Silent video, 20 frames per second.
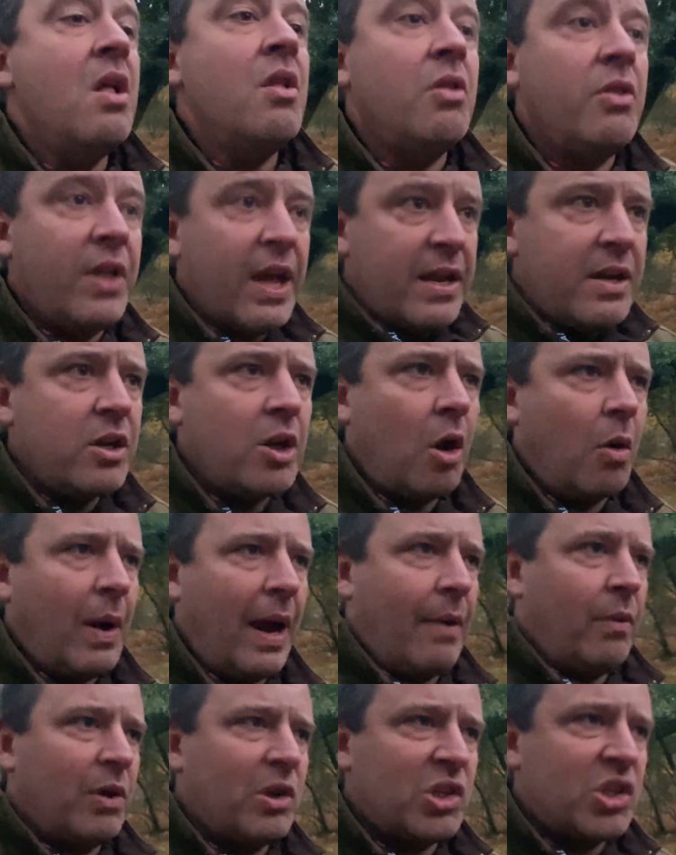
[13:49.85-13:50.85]
Then go
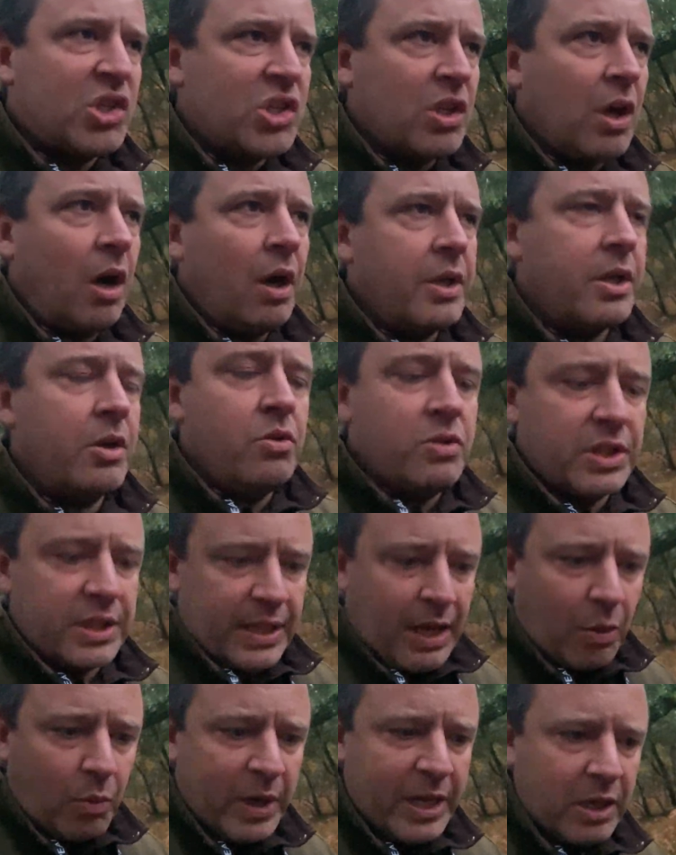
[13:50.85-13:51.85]
out and start using
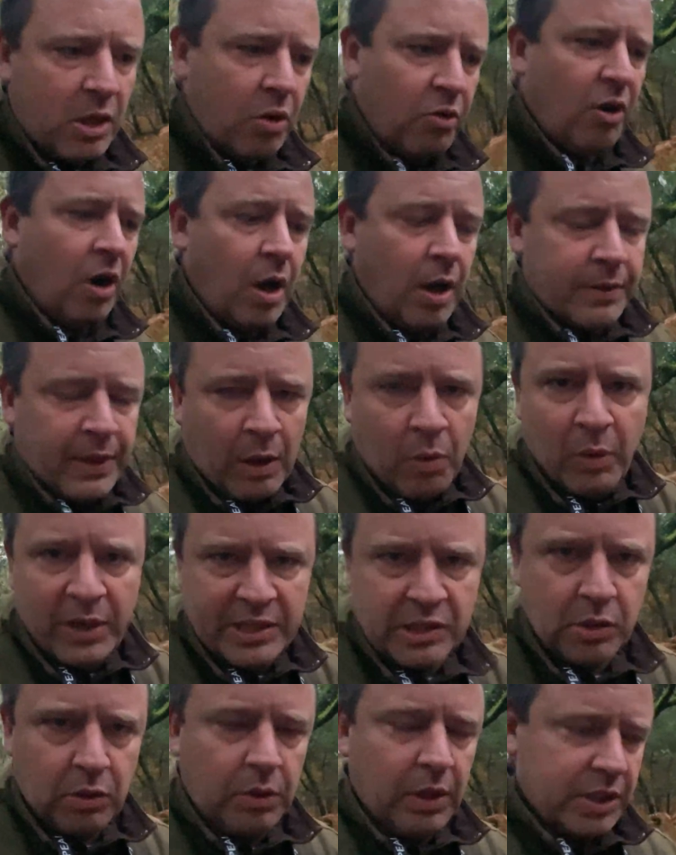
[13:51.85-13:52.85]
that
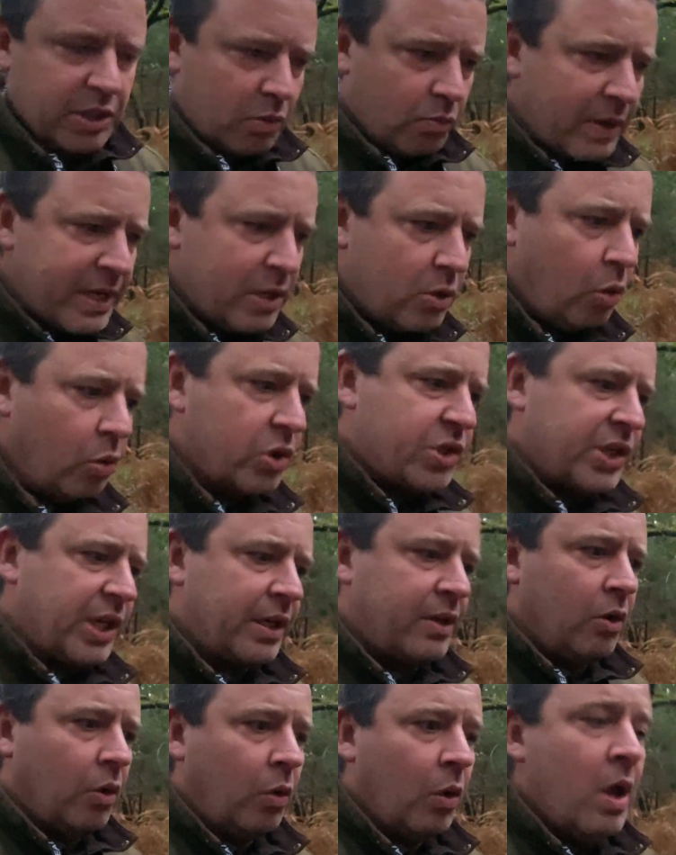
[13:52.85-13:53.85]
whistle as a recall
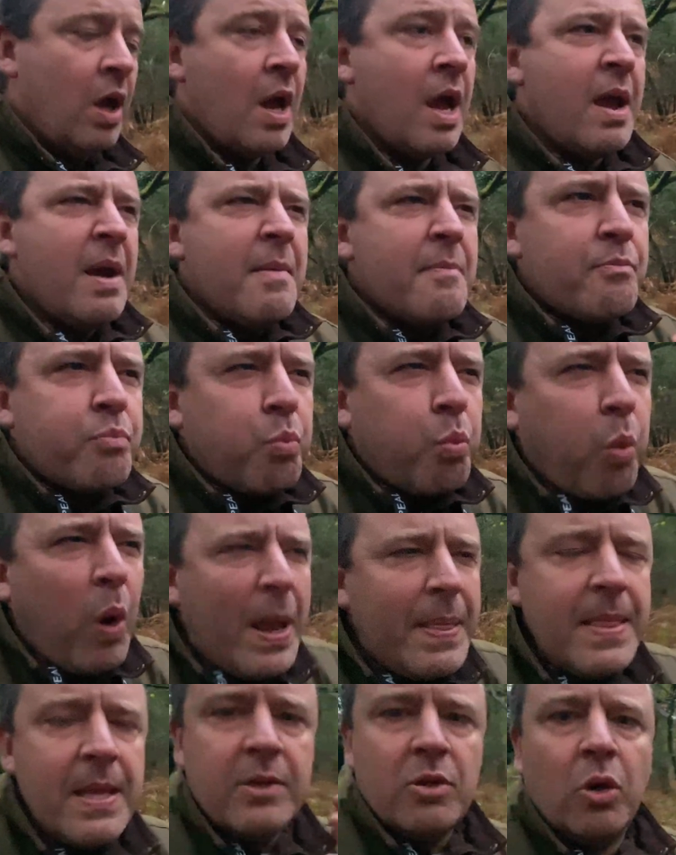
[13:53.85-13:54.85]
signal
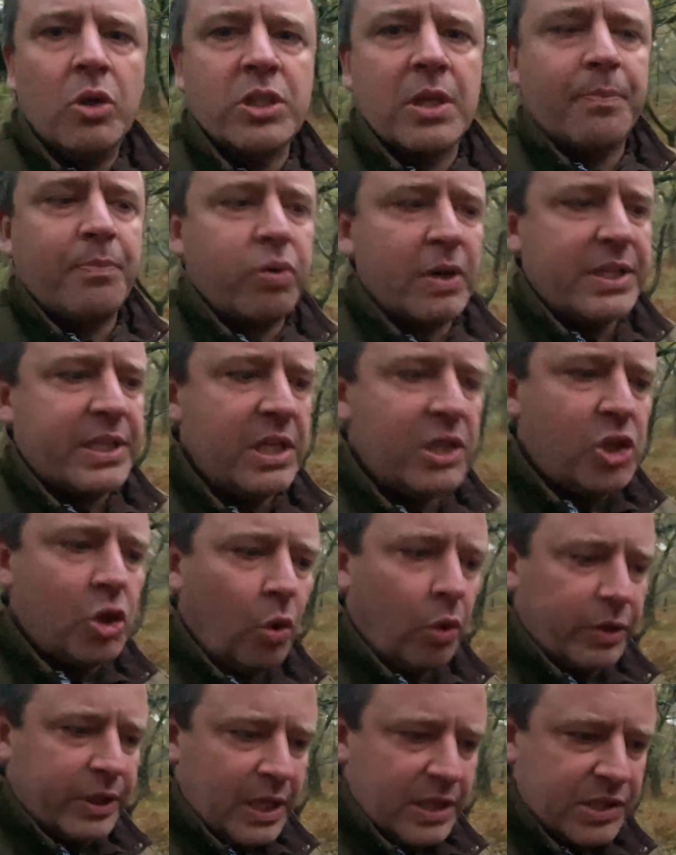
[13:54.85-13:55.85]
when the dog's at pretty
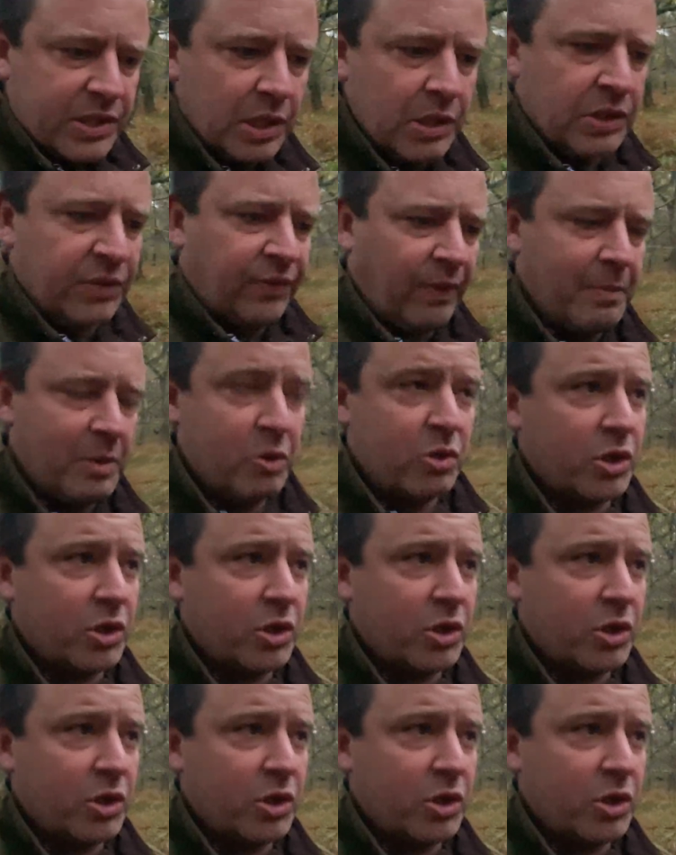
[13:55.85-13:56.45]
short distance from you.